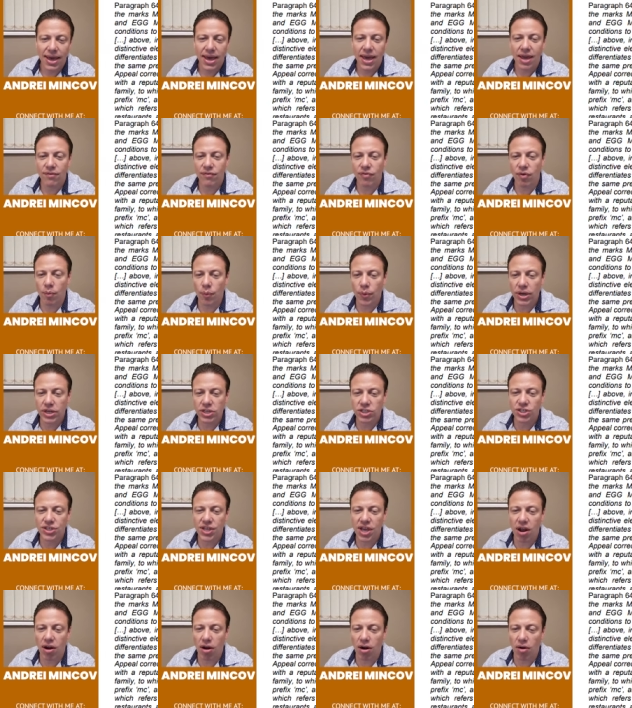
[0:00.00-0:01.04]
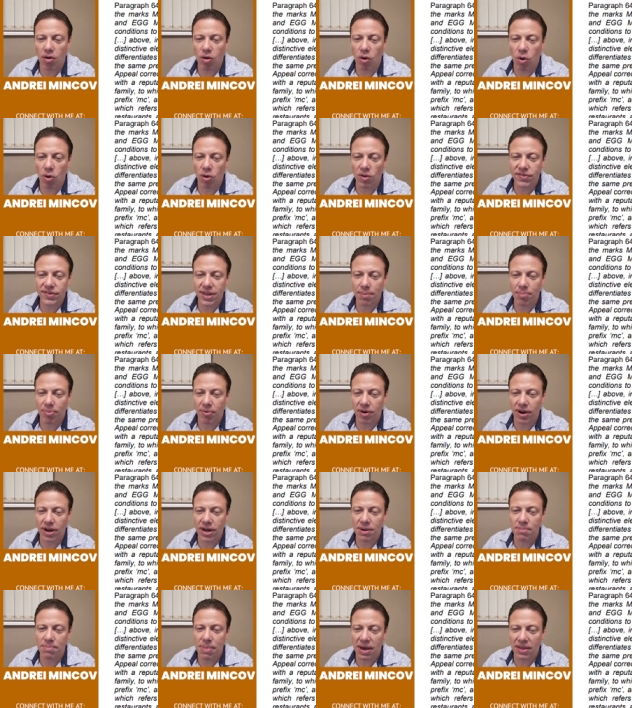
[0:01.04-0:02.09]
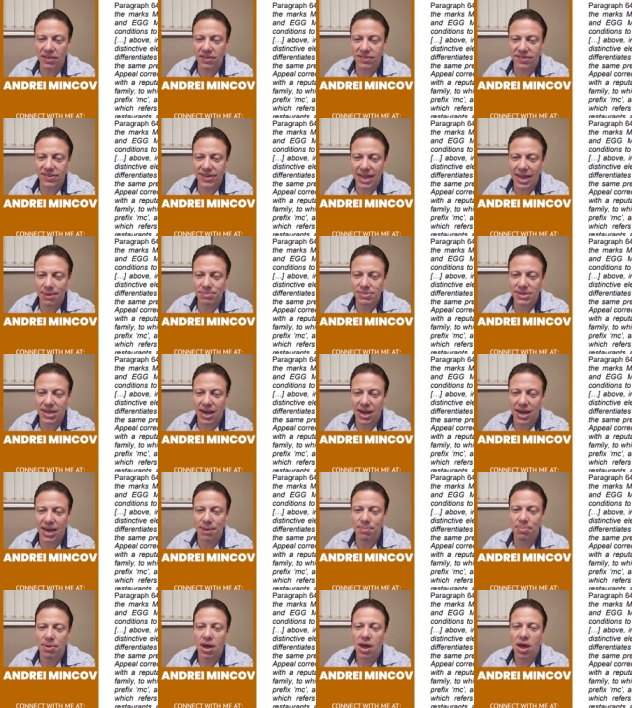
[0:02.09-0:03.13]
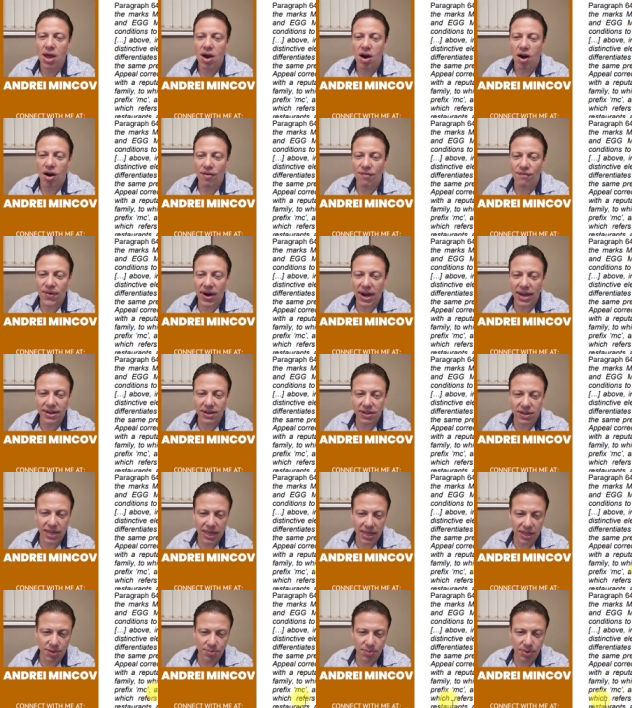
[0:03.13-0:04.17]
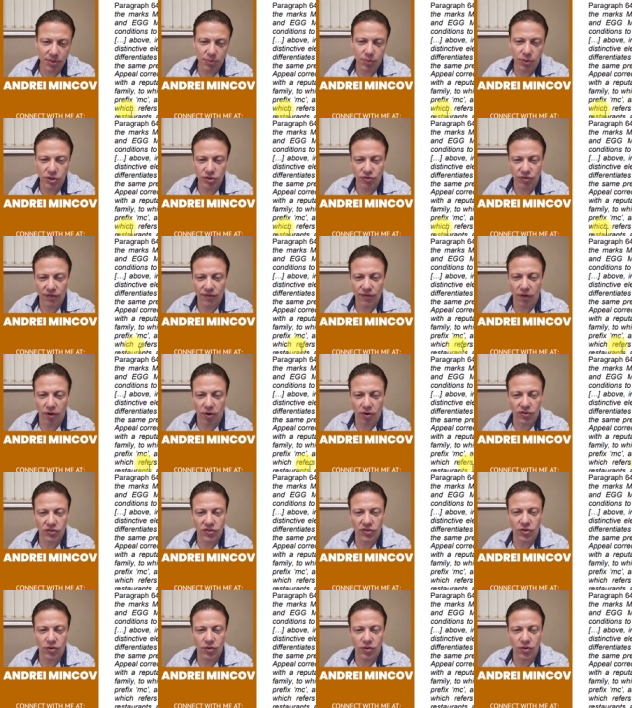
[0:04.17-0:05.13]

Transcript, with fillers: and from which they are all separated by the same type of final element, which refers